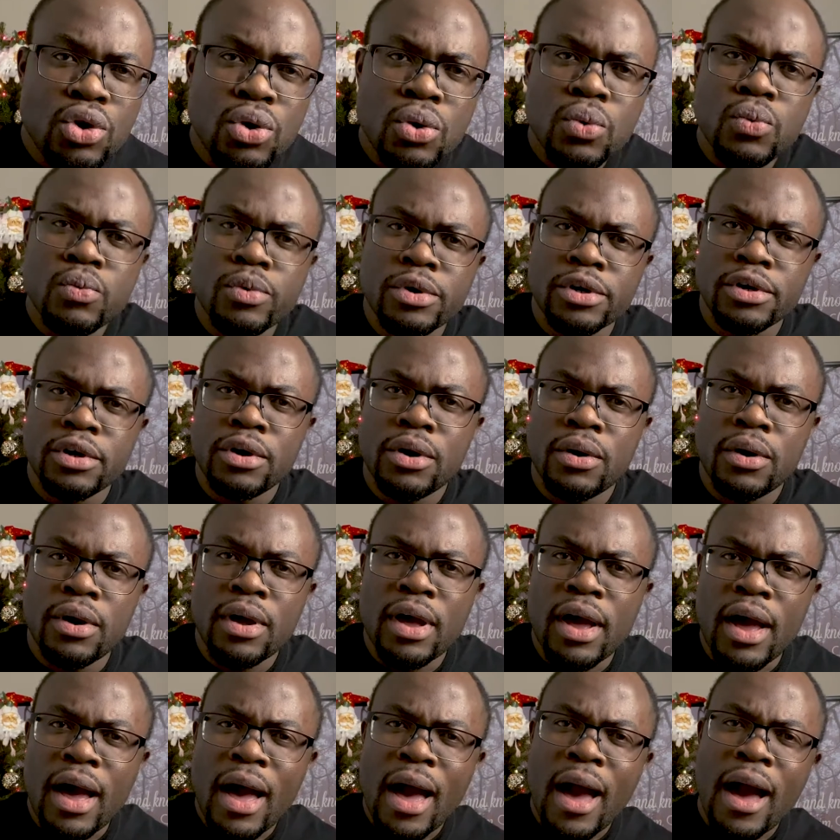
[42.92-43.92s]
wonder,
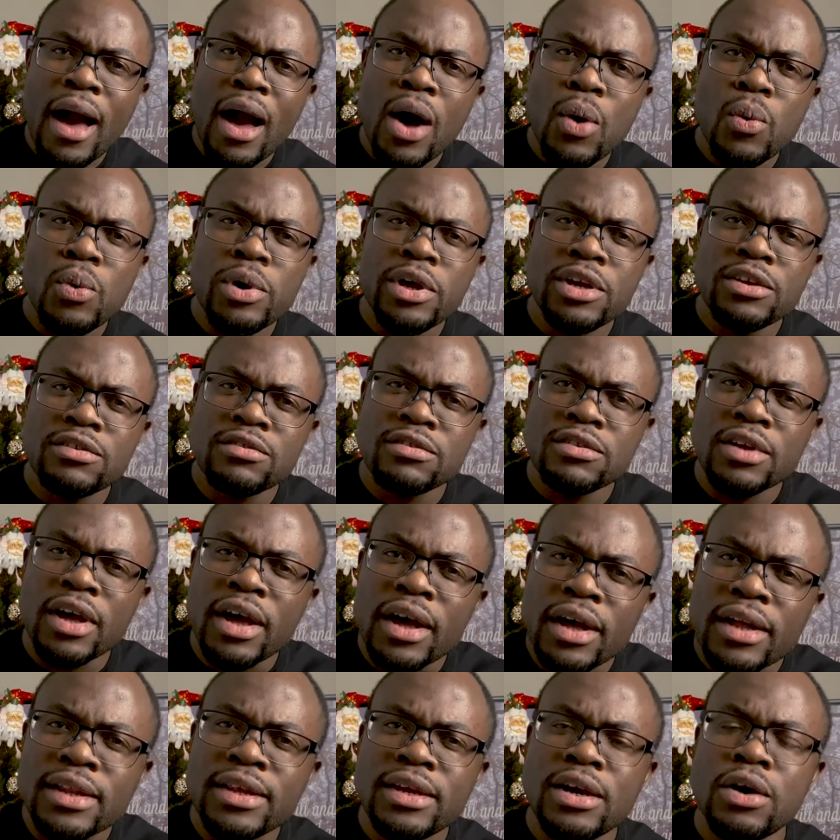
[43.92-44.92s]
how
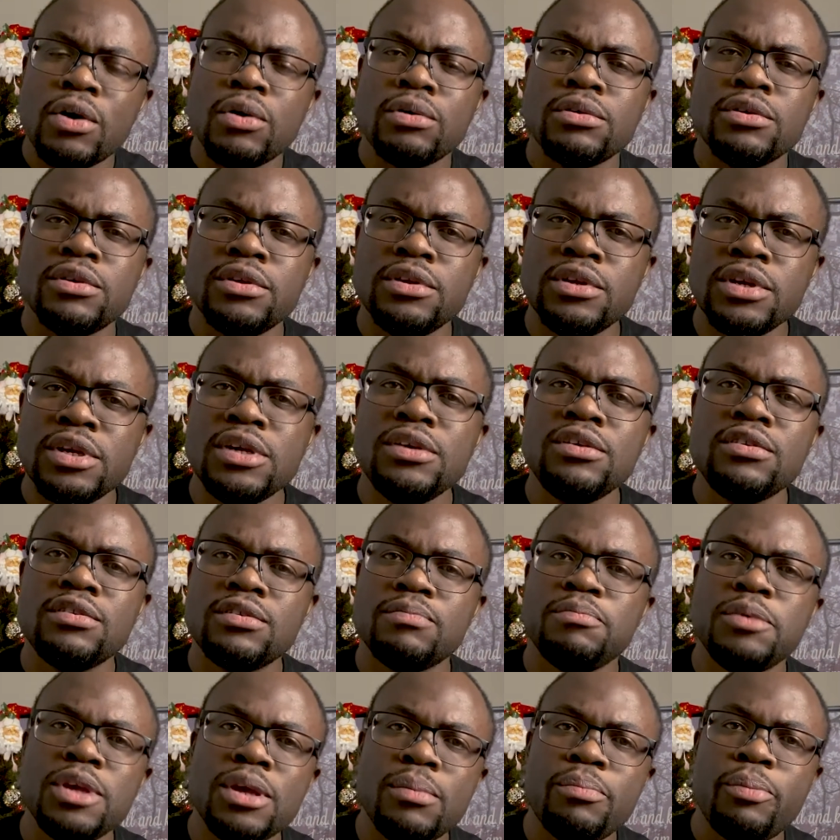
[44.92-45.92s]
exactly are these
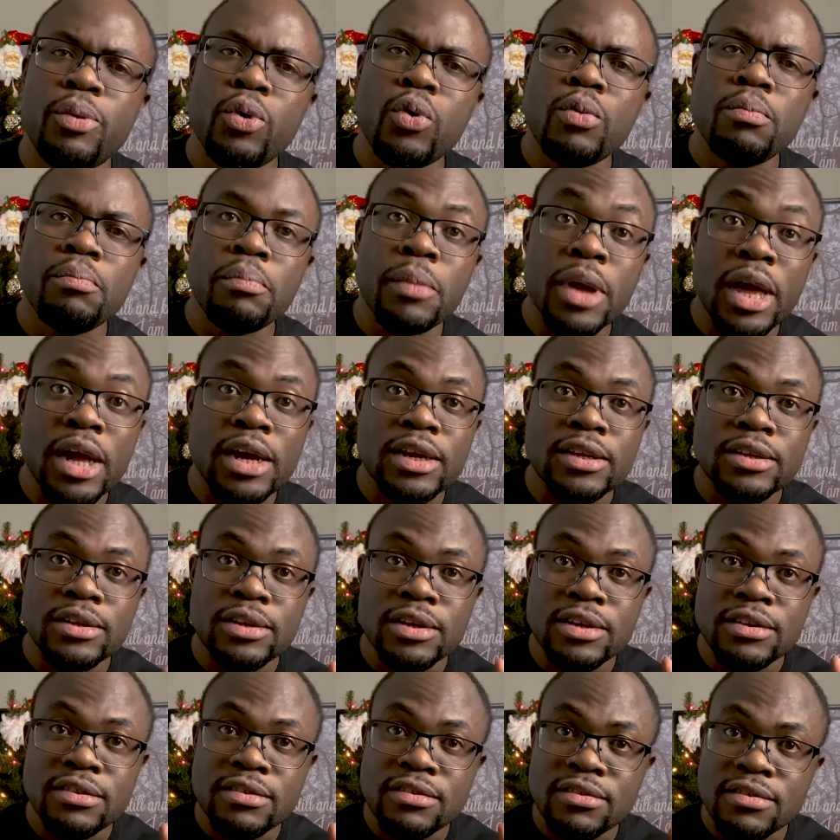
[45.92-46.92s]
people make
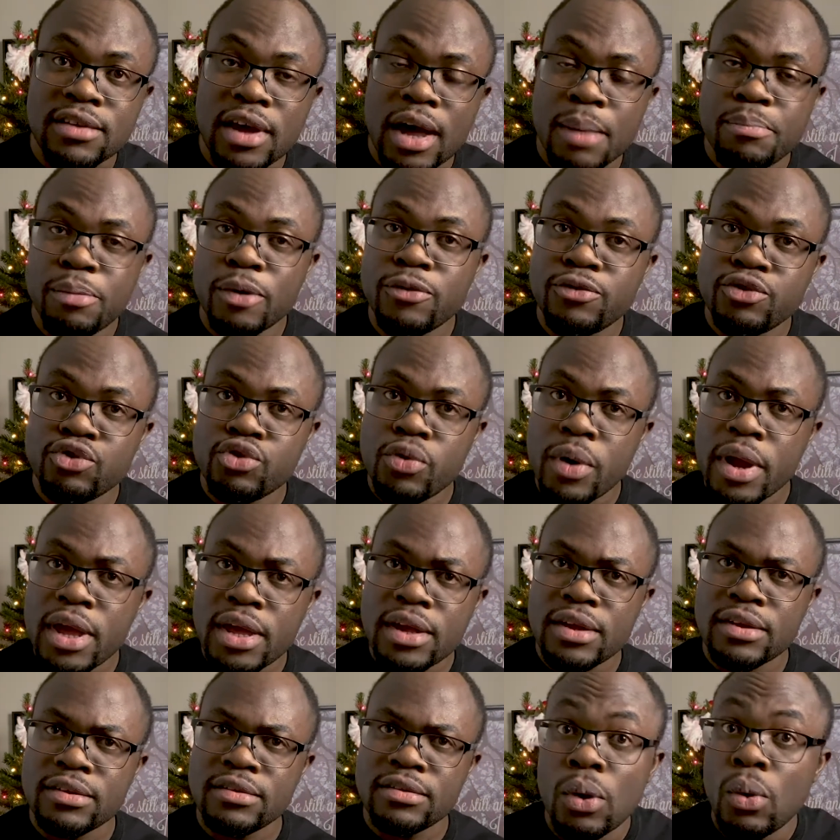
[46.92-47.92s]
this type of
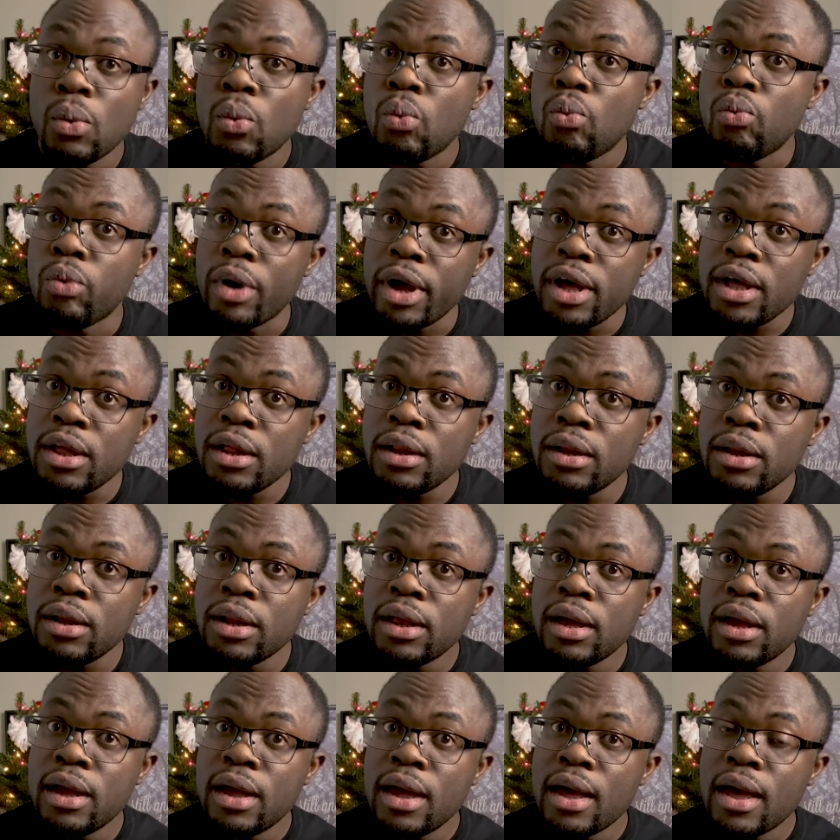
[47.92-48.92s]
trades? Well,
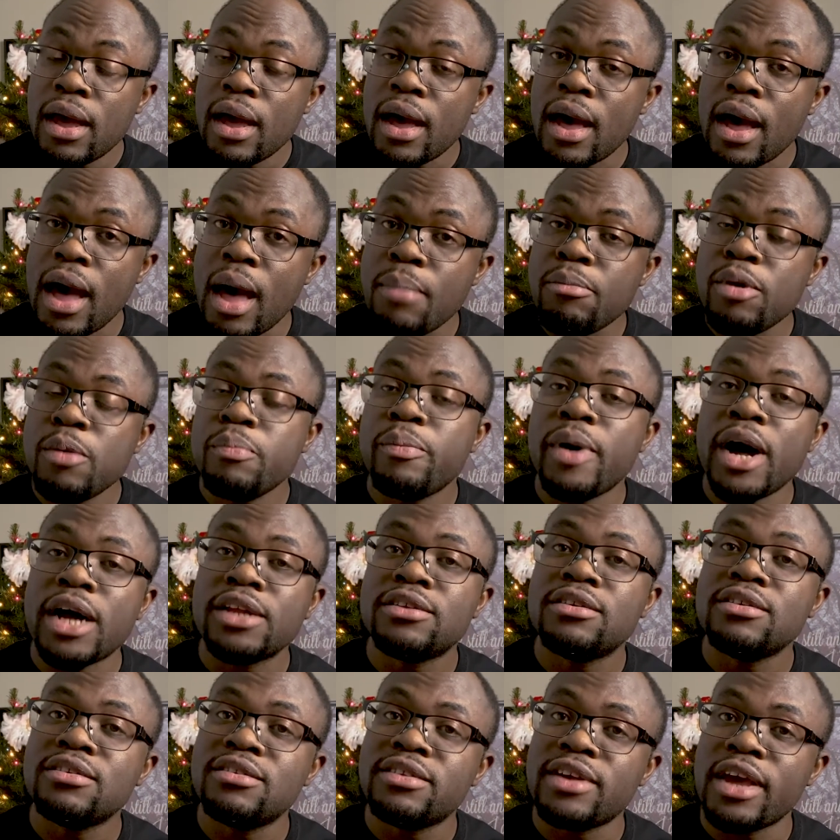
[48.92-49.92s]
I'm about
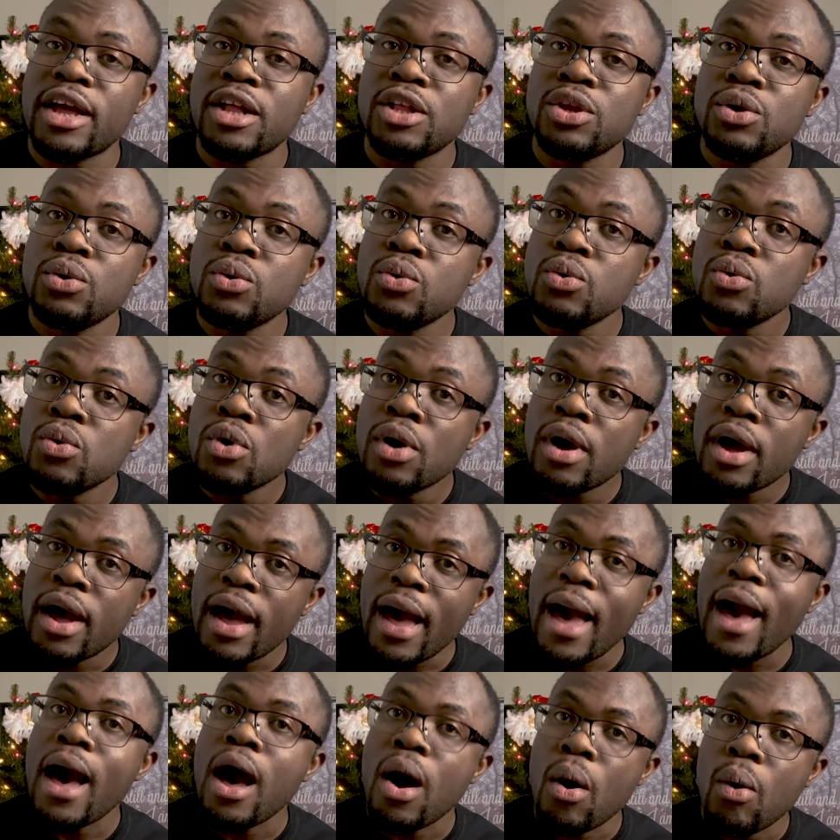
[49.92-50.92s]
to tell you
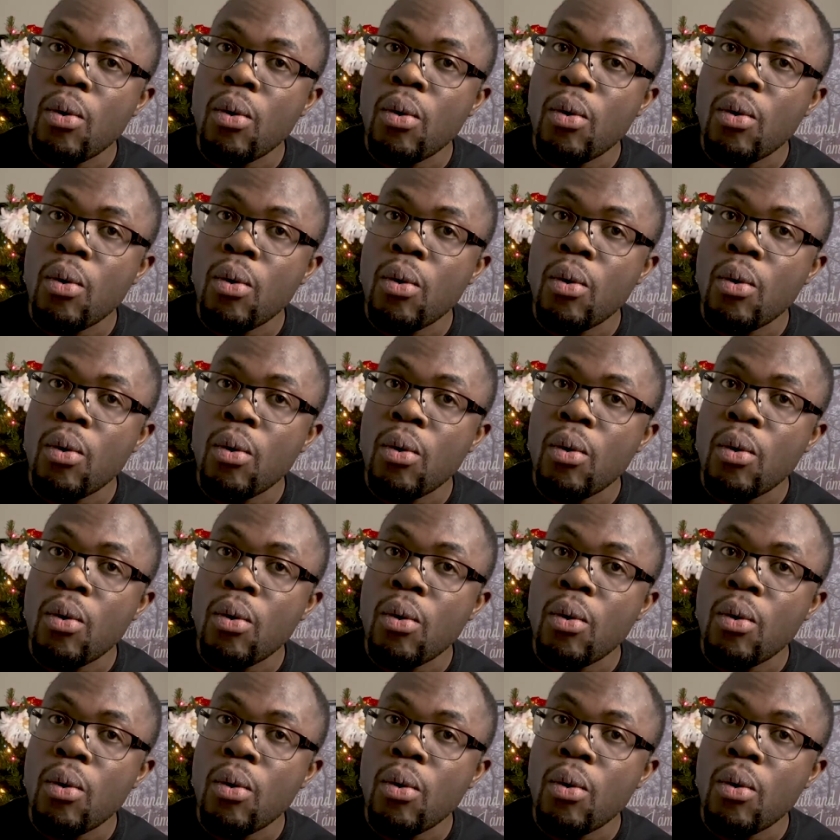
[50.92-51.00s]
how